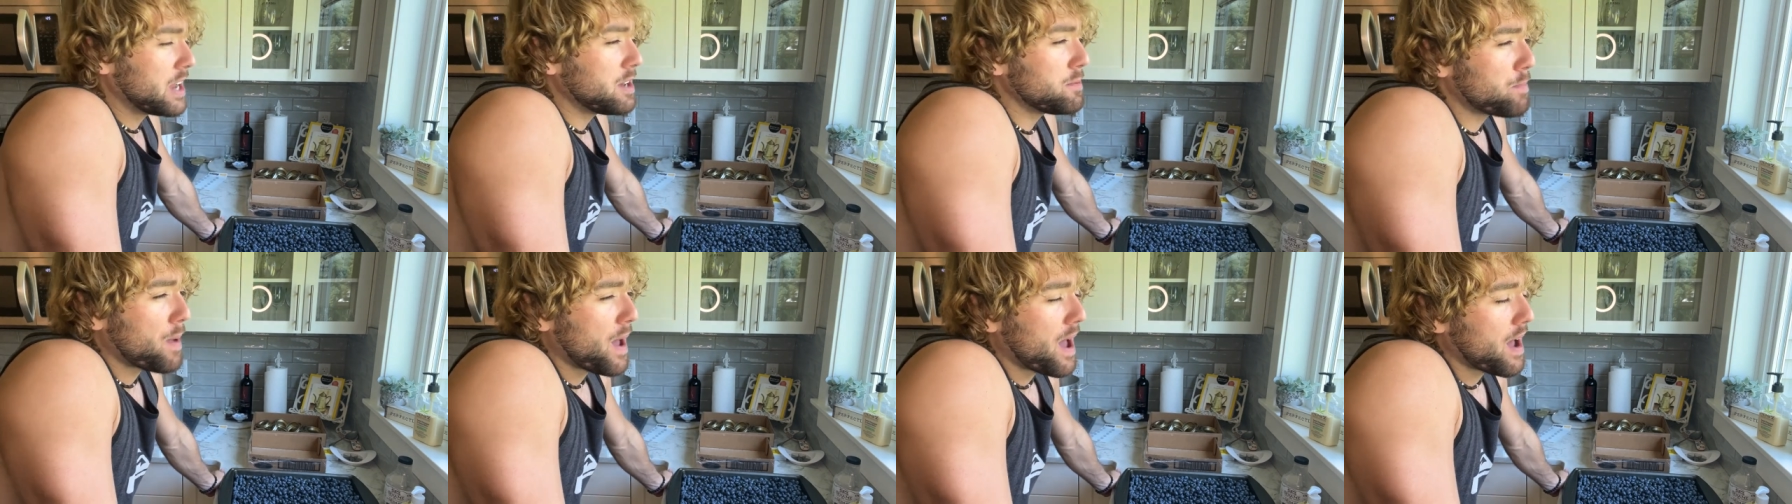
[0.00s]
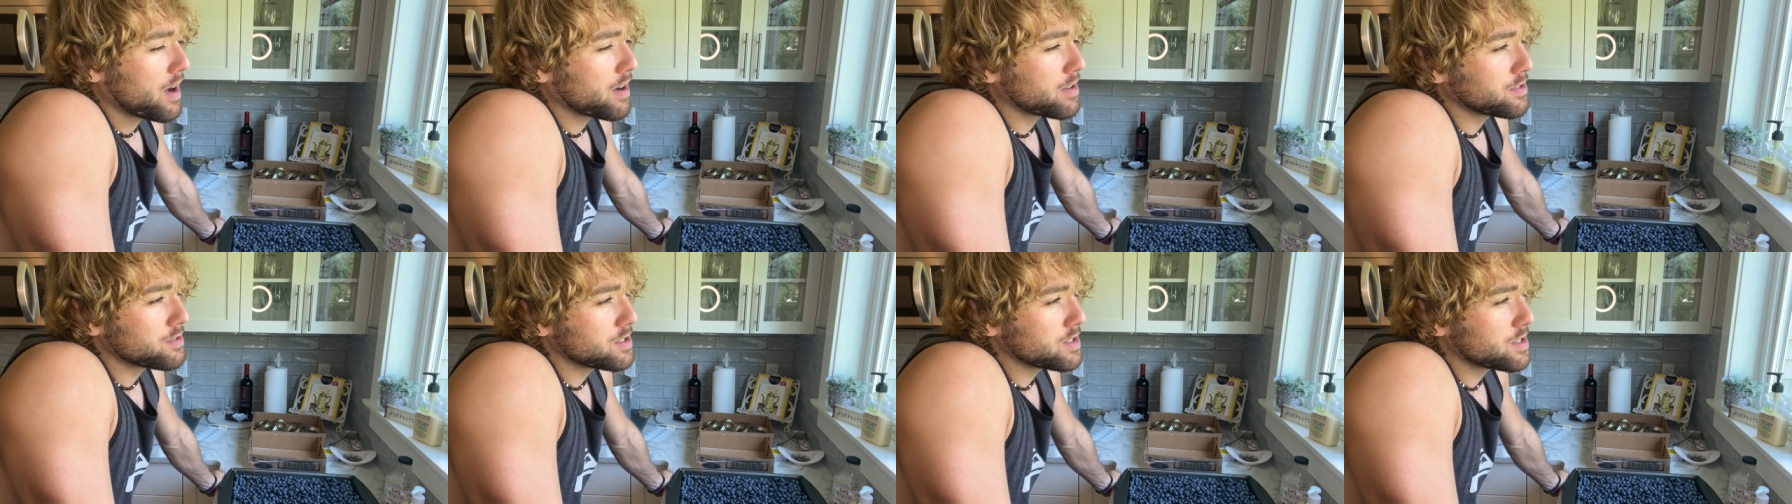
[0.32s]
8
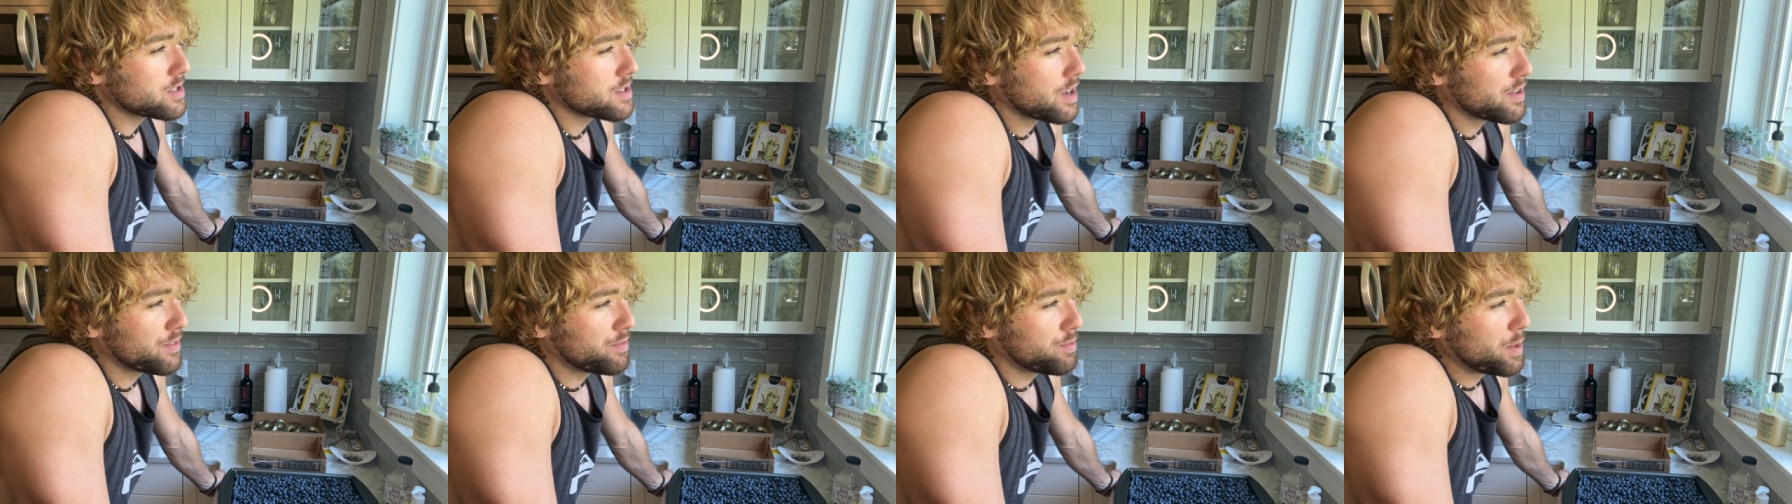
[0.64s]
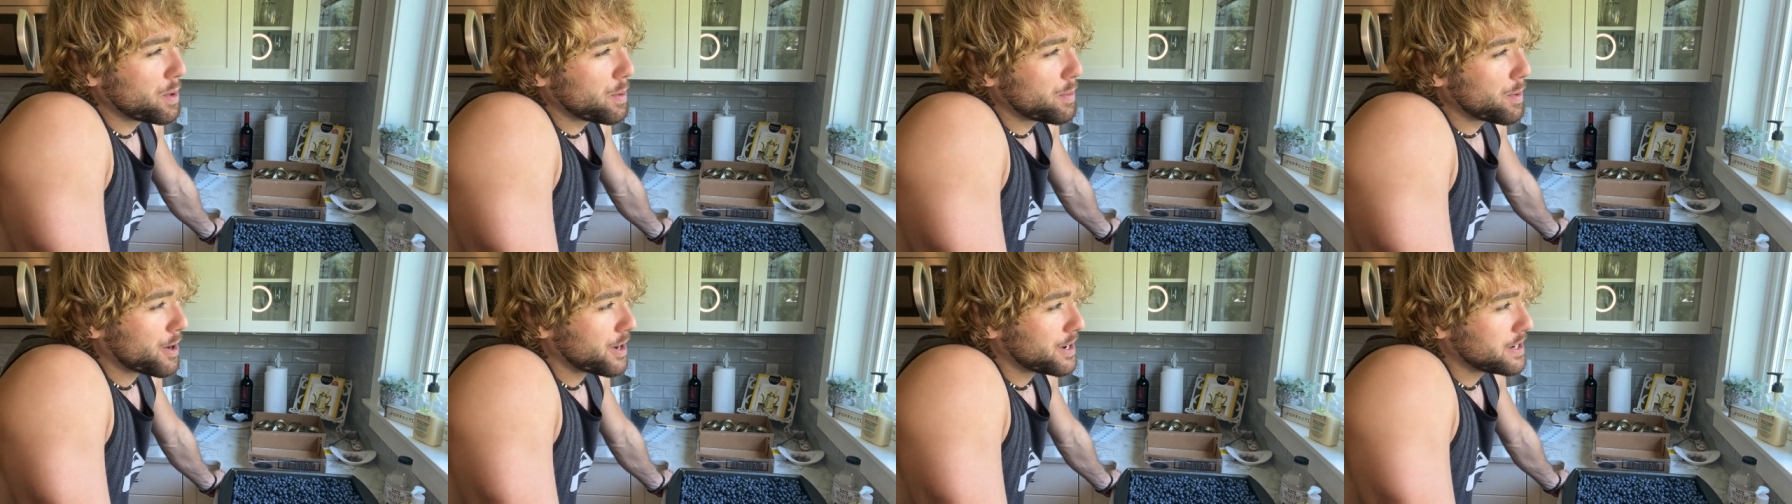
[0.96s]
pounds of
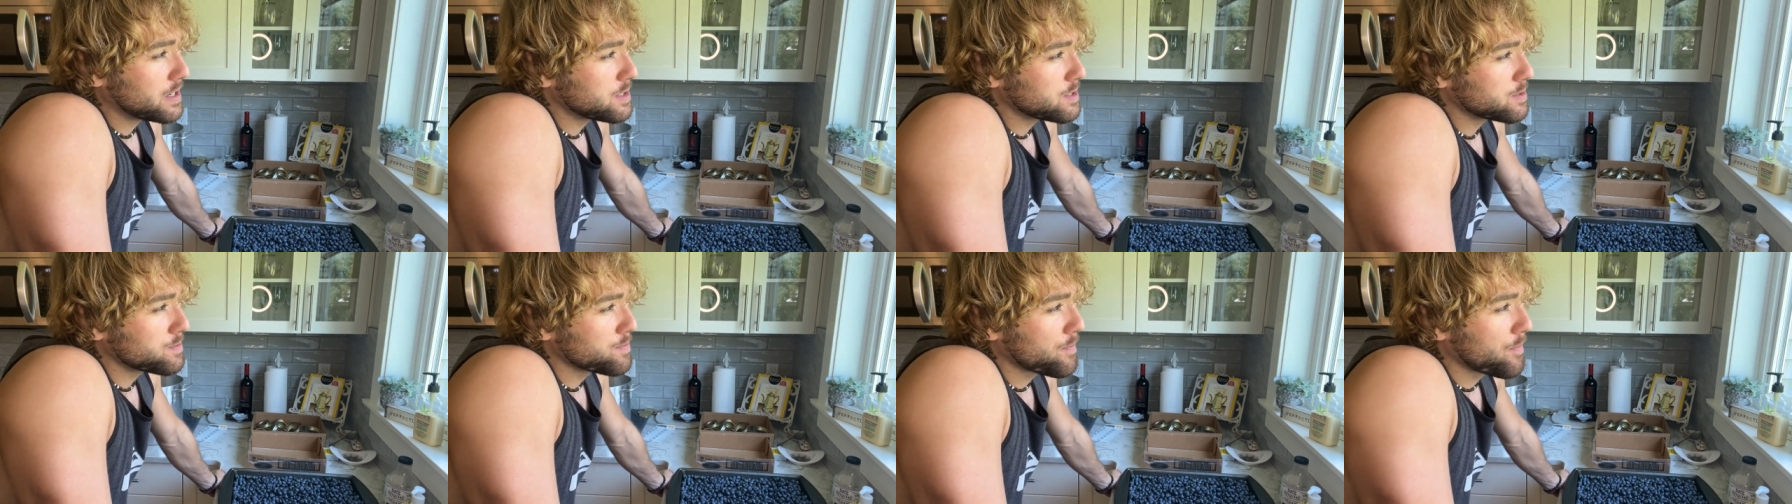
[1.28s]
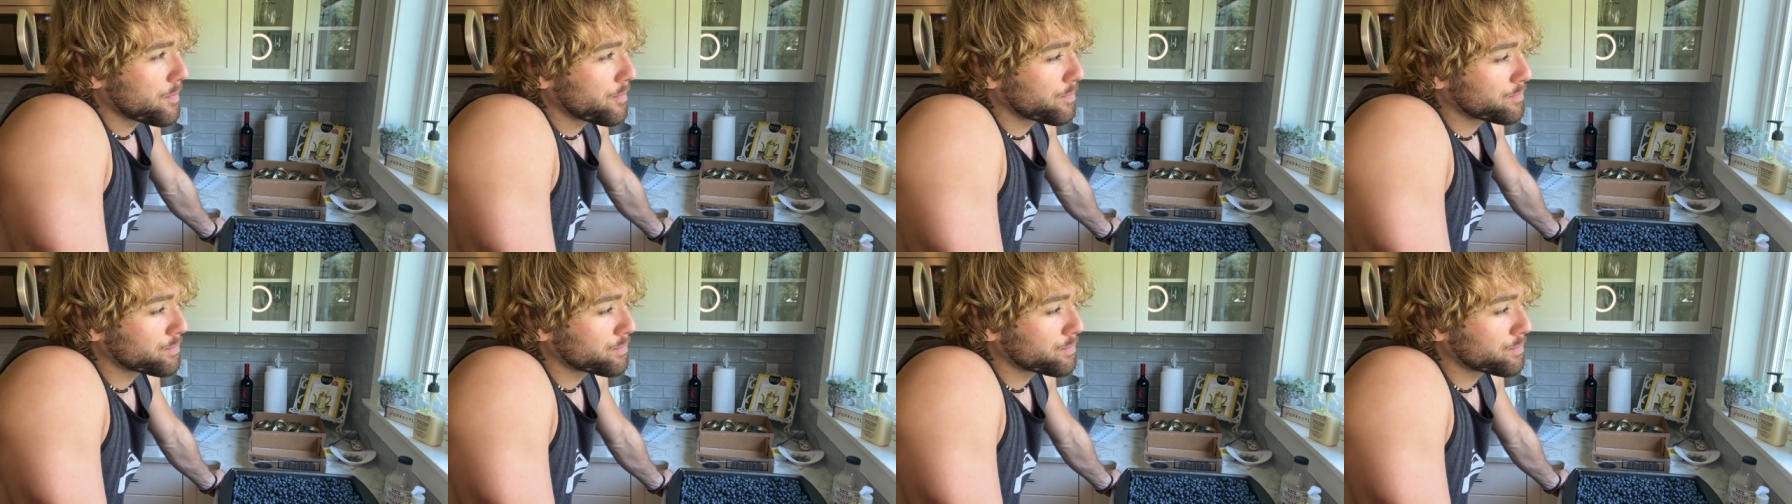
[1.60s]
blueberries.